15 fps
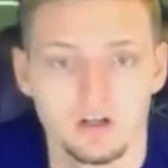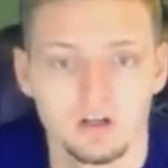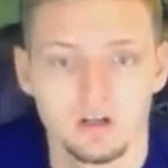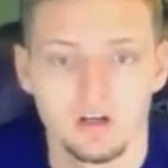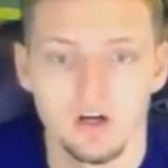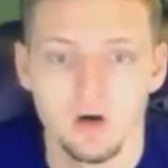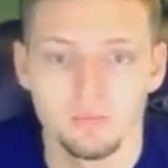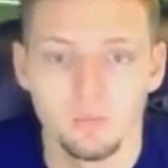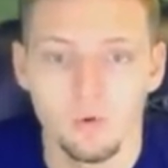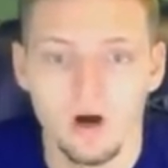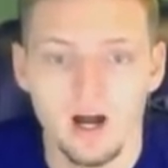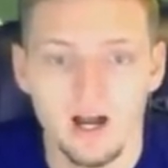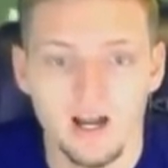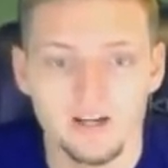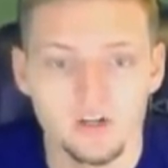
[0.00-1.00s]
Up
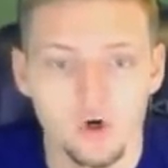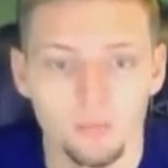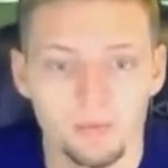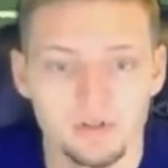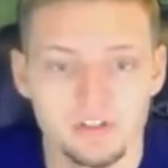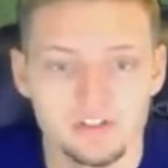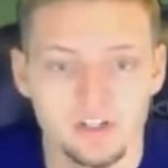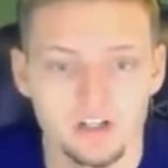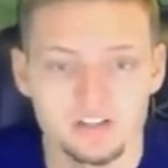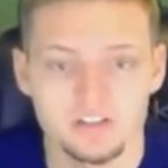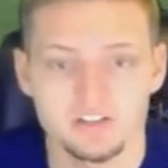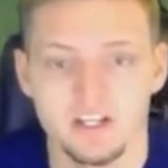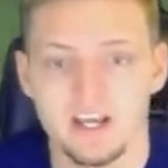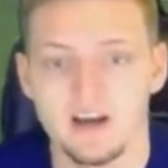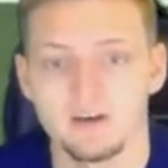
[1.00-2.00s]
wide open
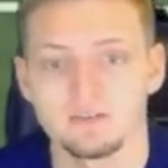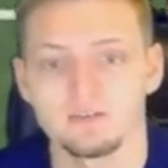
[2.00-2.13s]
touchdown.